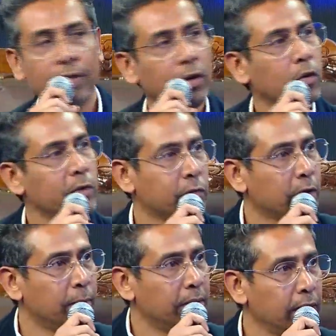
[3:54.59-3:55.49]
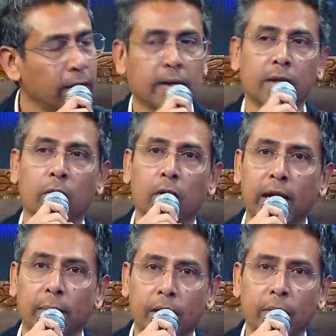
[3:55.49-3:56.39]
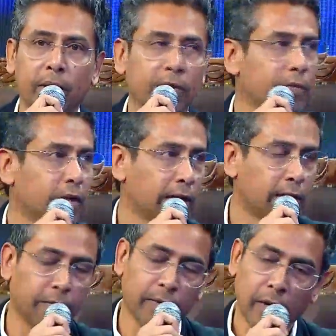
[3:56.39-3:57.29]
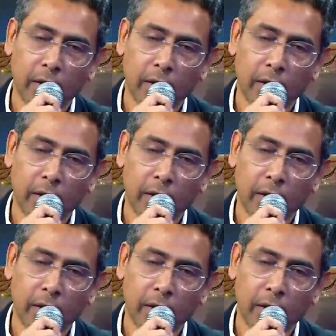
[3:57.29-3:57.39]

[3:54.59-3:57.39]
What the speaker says: we always will be the rock capital because of the kind of